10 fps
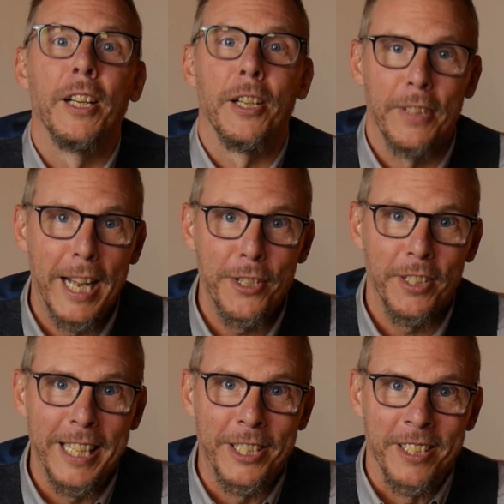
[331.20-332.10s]

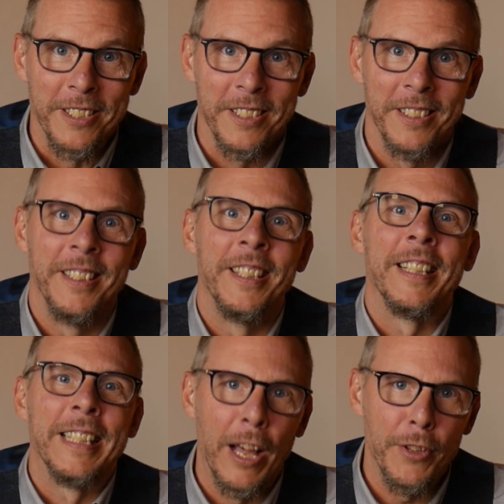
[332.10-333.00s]
Congratulations!
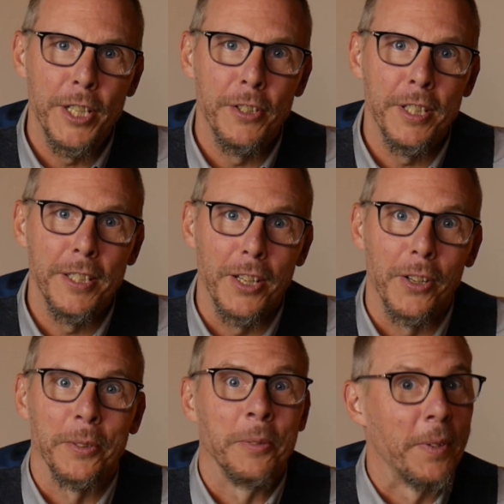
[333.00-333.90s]
Now that you're an
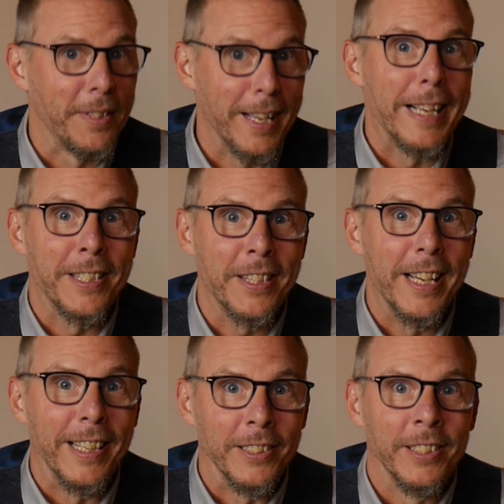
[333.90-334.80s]
adult with nice
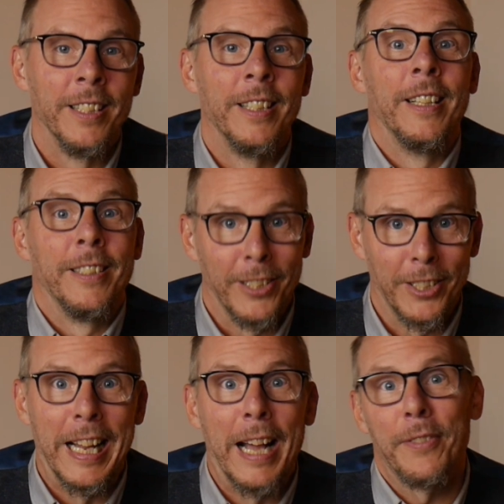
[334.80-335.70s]
things, you're
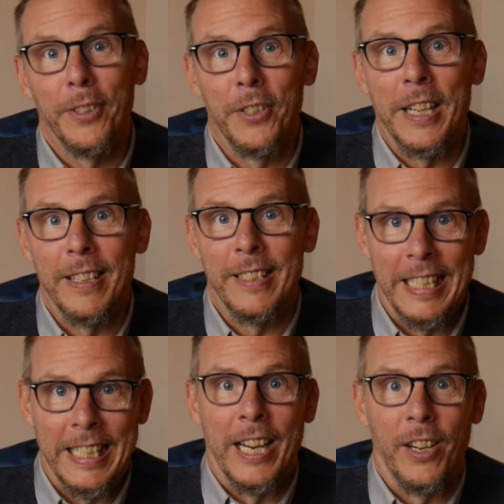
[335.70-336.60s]
gonna have to learn how to
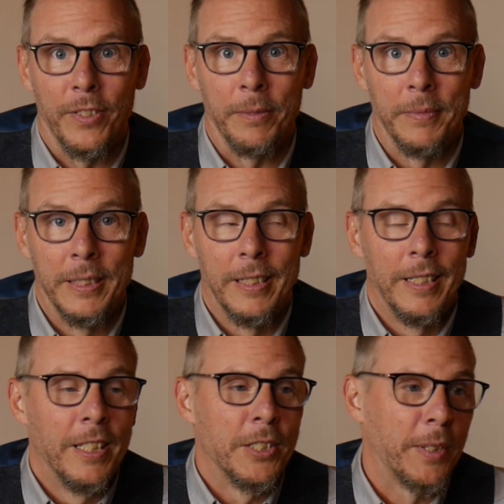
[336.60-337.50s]
take care of them.
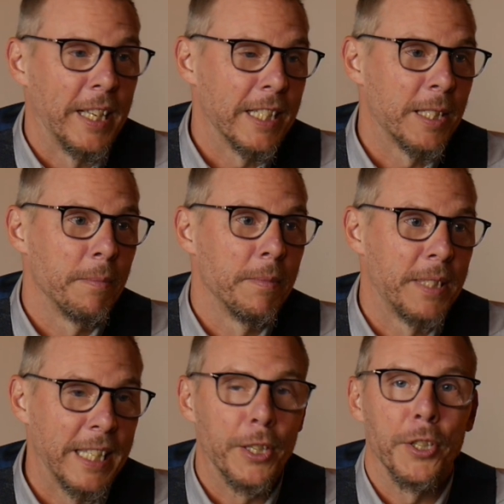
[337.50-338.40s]
So get some
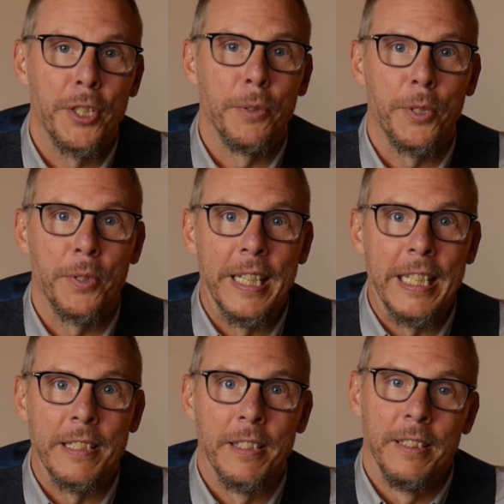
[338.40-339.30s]
cedar shoe
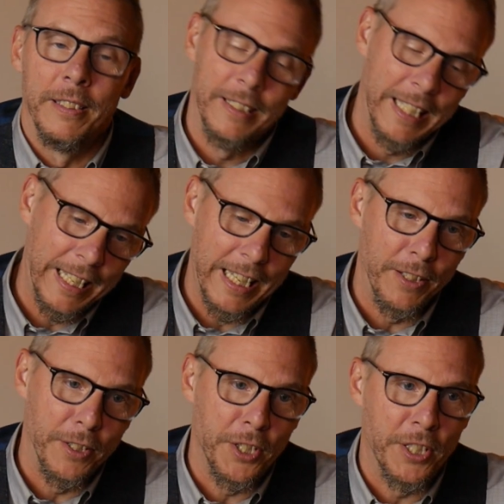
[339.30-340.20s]
trees, take
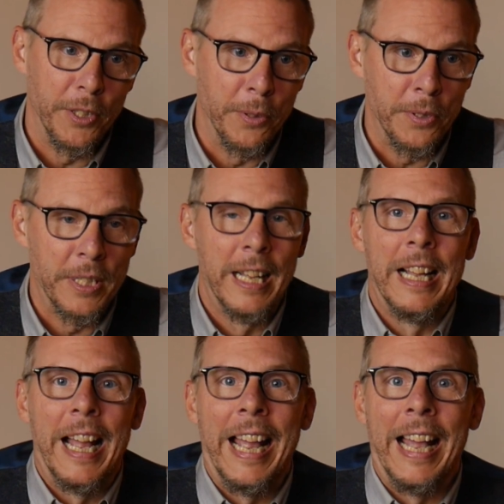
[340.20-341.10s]
care of your shoes,
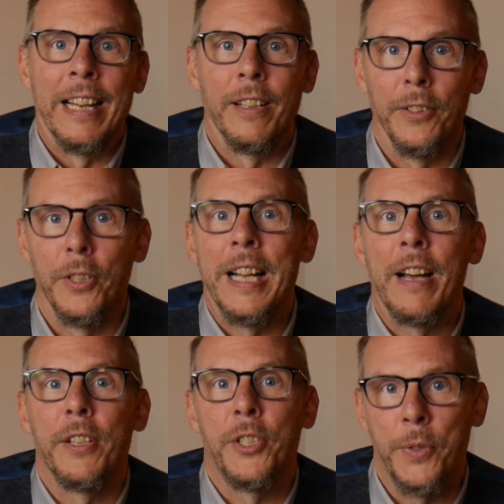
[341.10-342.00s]
and learn
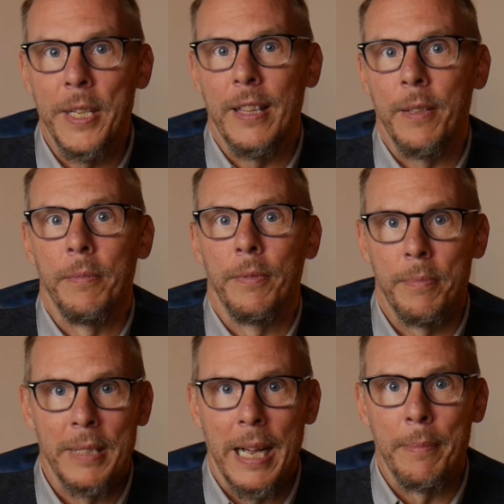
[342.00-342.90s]
how to treat them
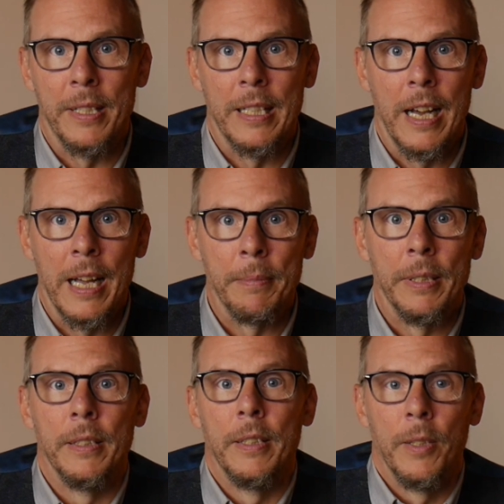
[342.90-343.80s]
from time to time
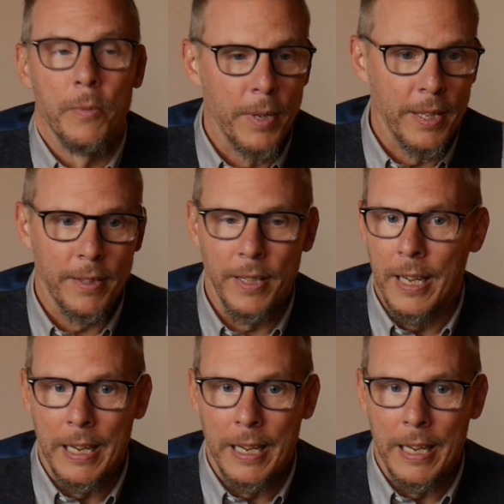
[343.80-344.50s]
with